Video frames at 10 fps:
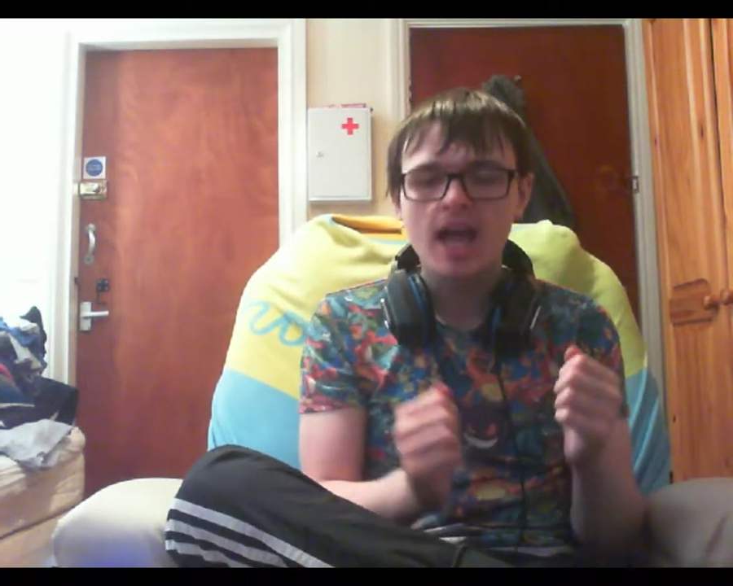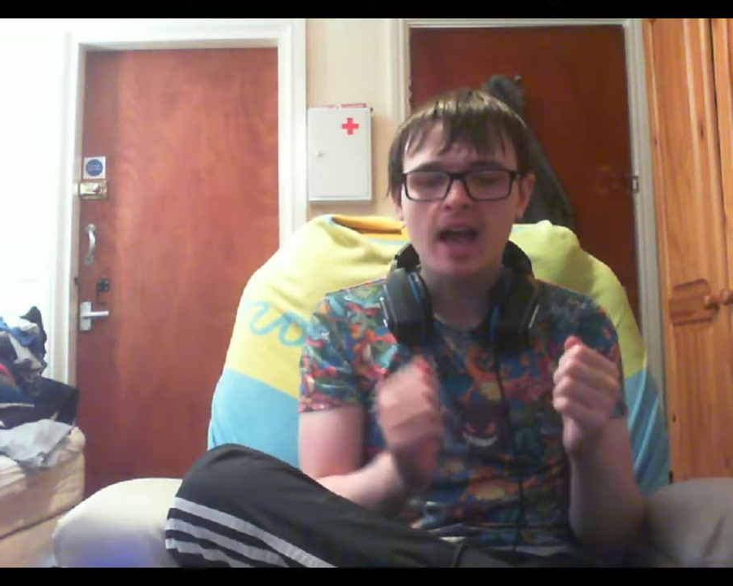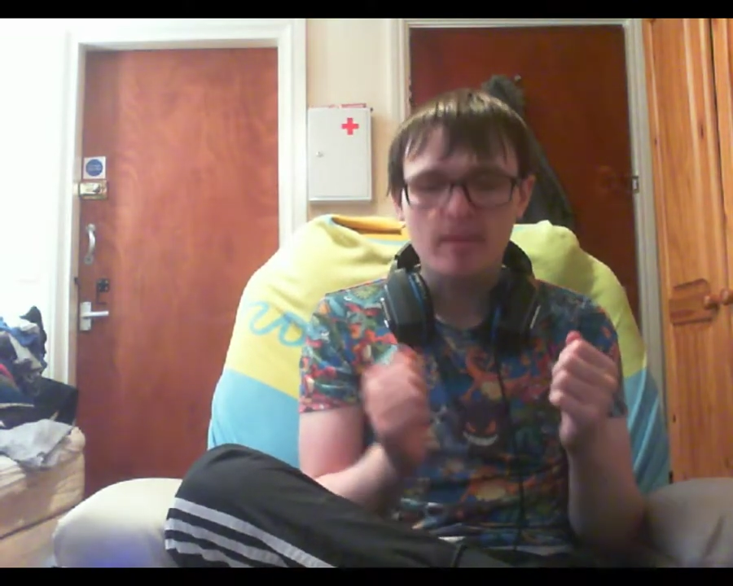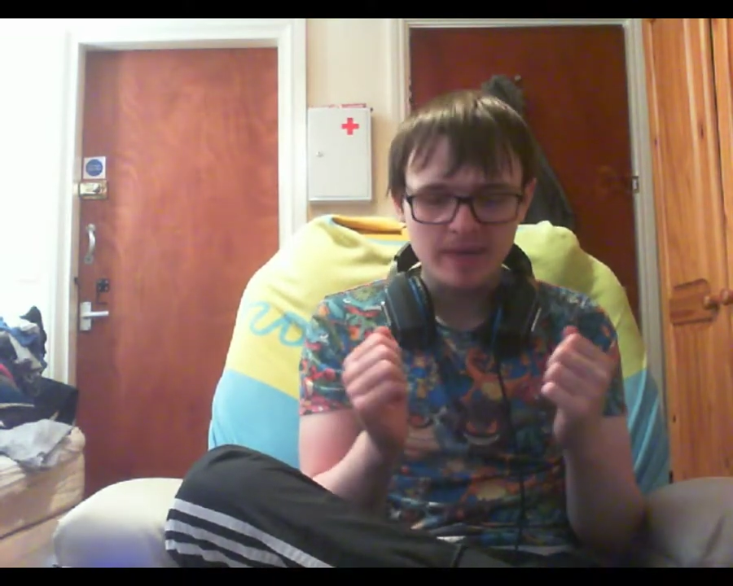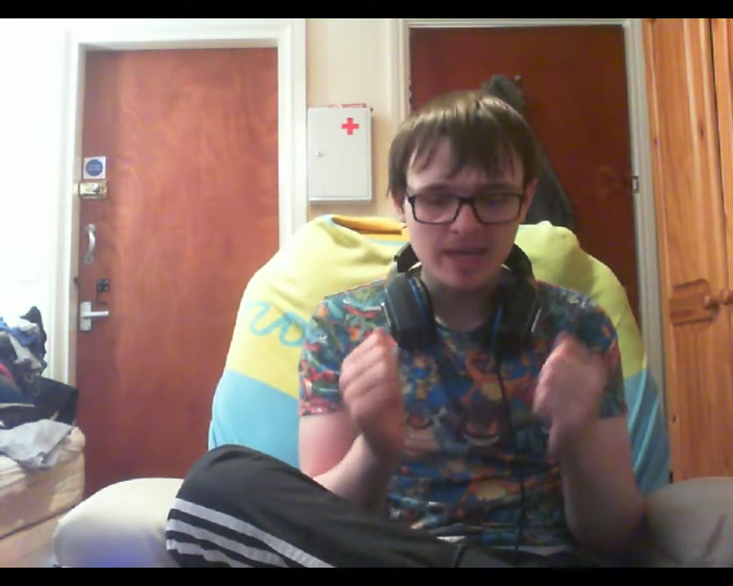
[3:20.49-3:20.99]

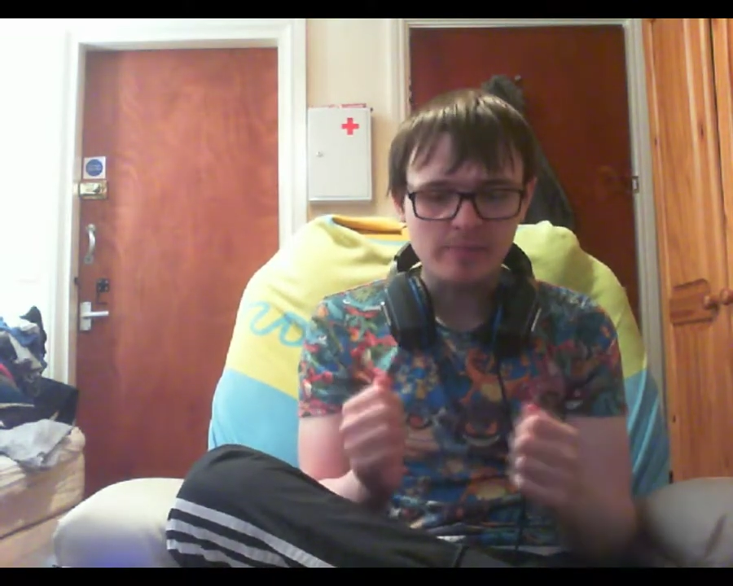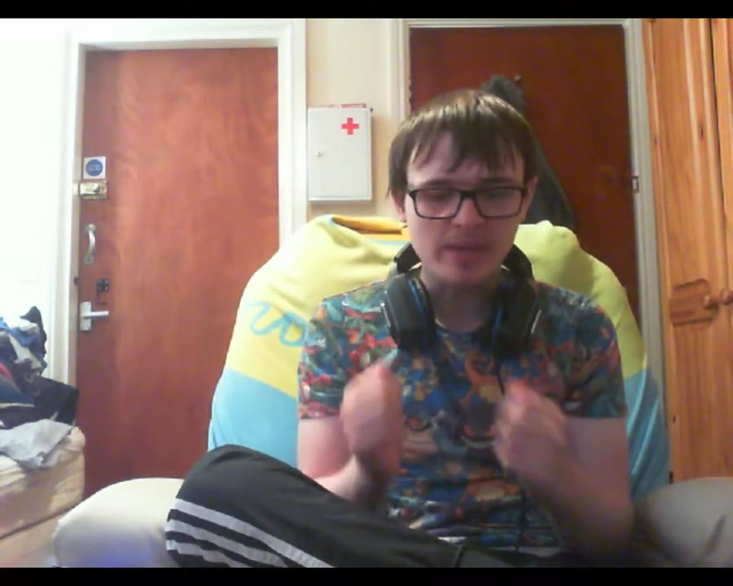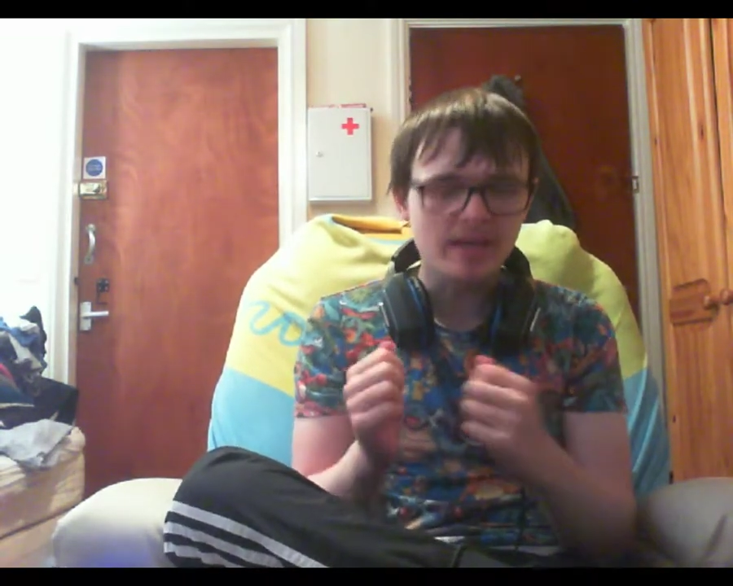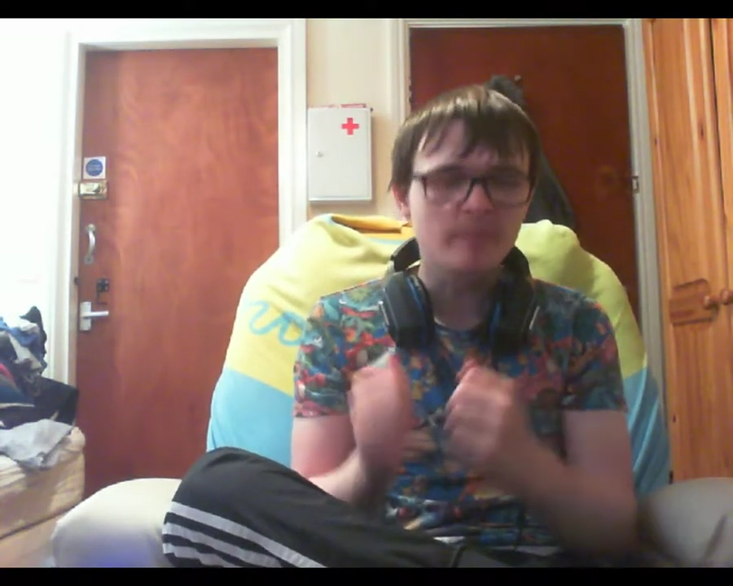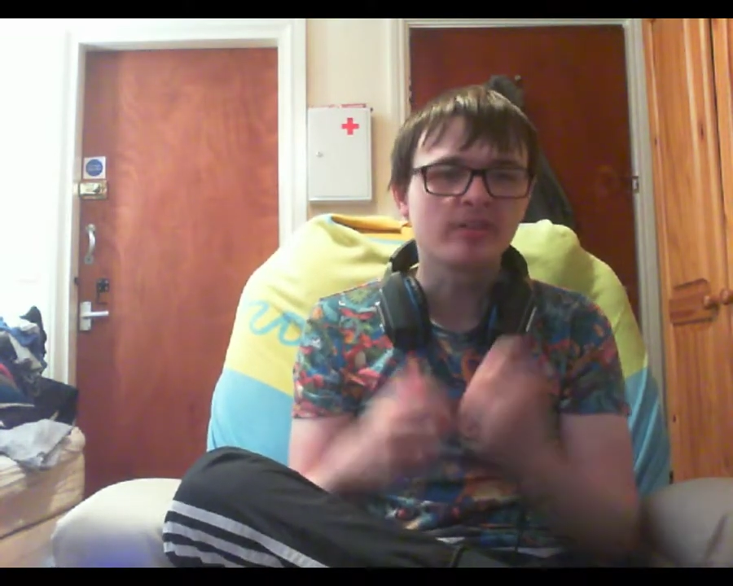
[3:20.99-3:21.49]
and me
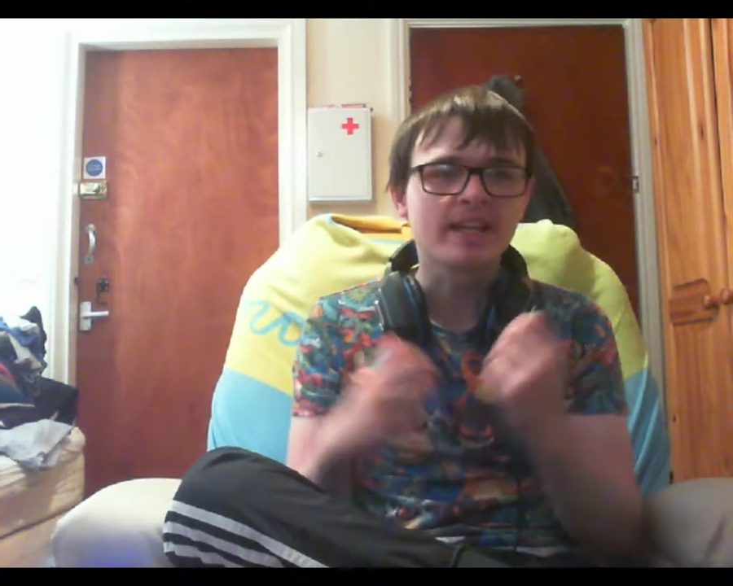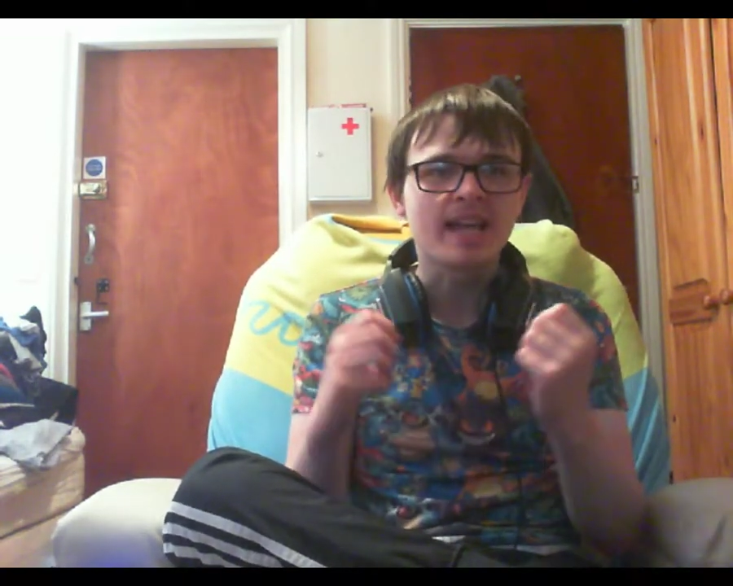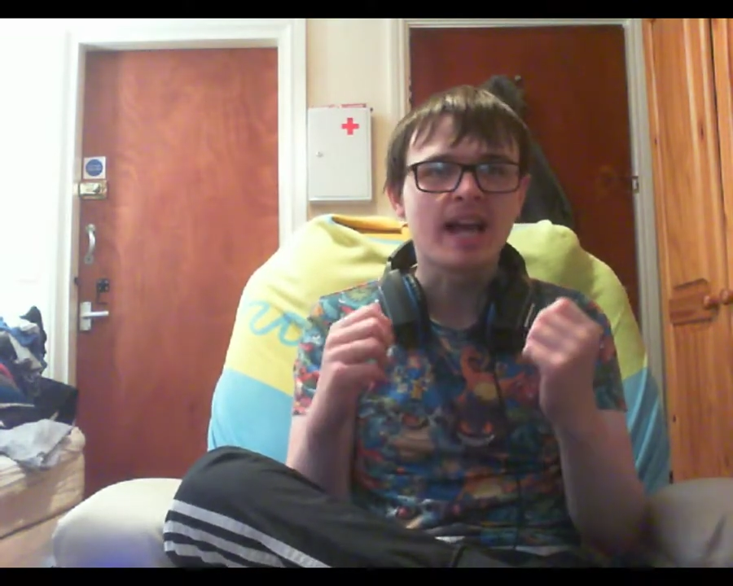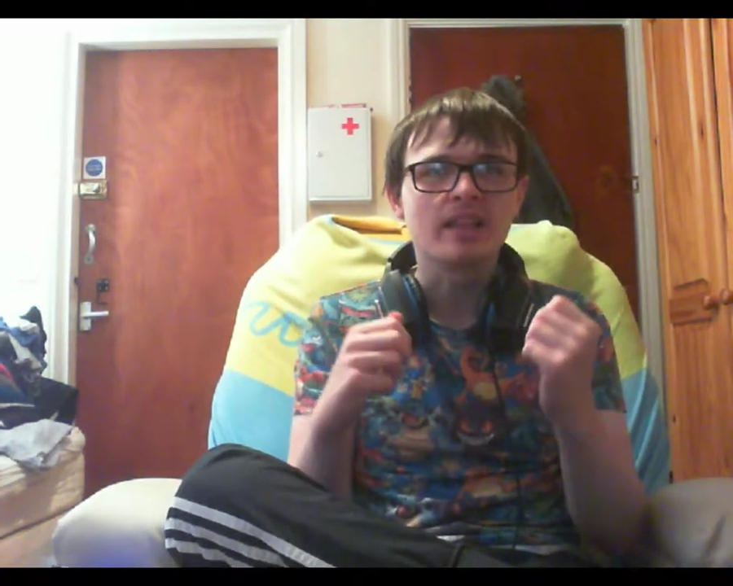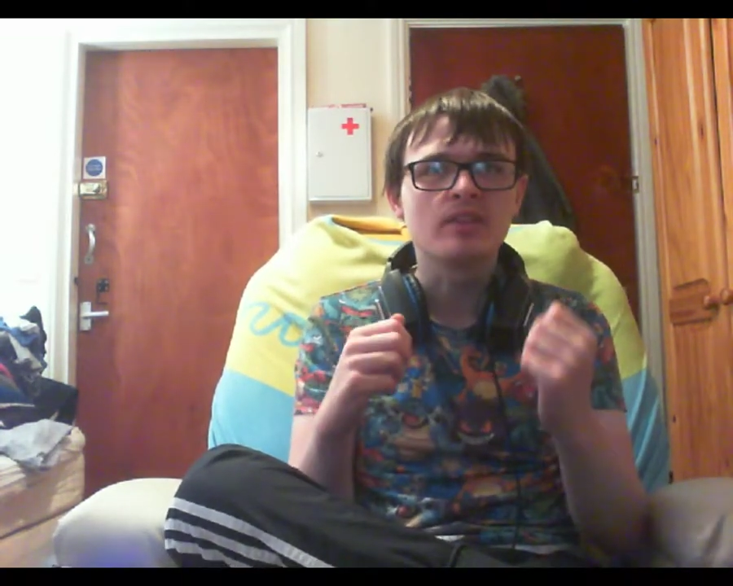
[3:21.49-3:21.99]
being a
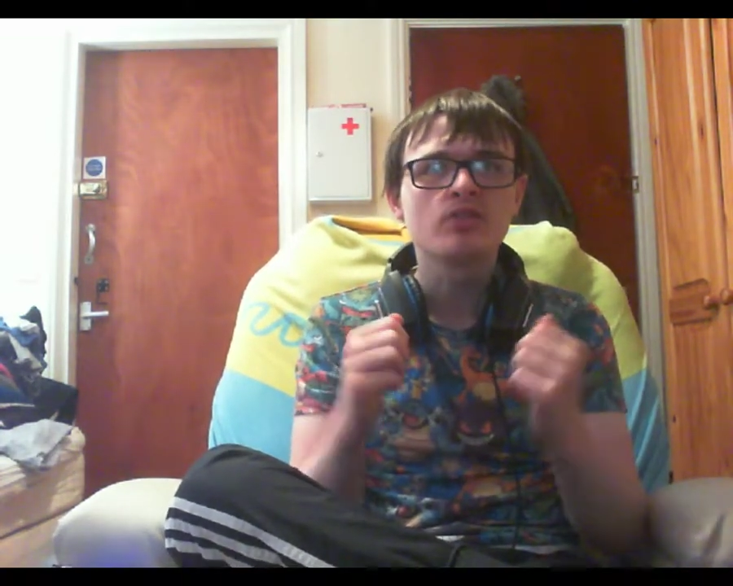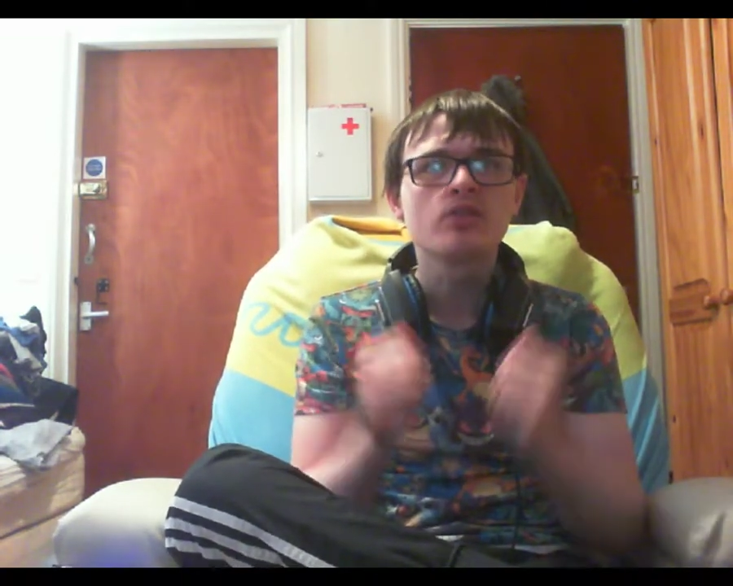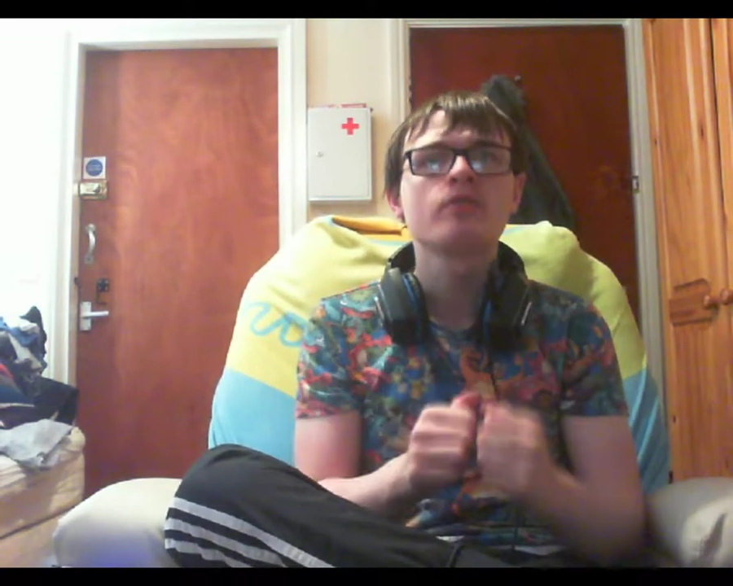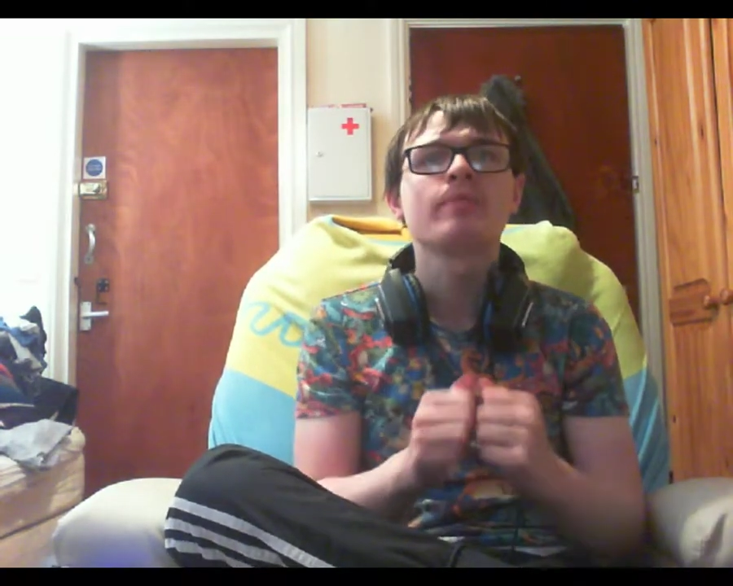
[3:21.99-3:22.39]
Brit are the two